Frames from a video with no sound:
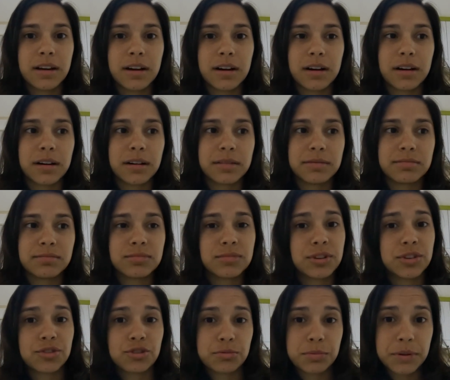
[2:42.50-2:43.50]

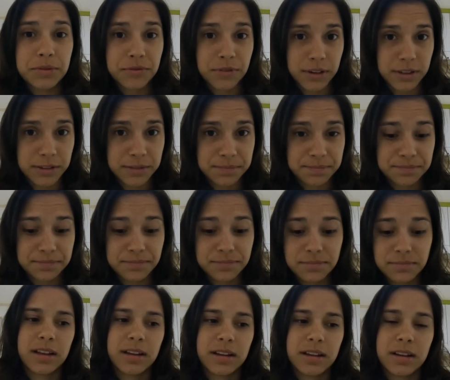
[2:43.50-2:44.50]
So it should be fun.
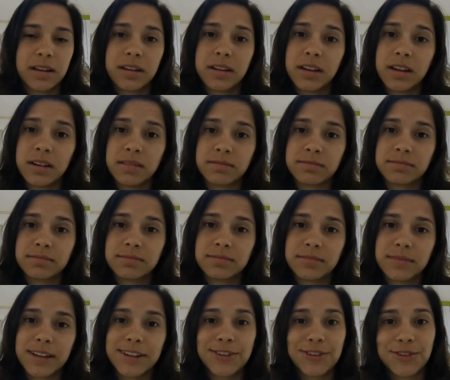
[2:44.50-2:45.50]
Yeah,
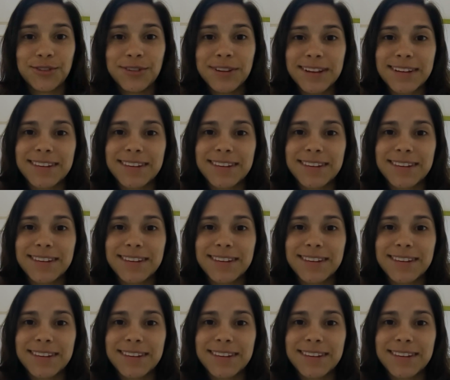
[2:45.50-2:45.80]
let's do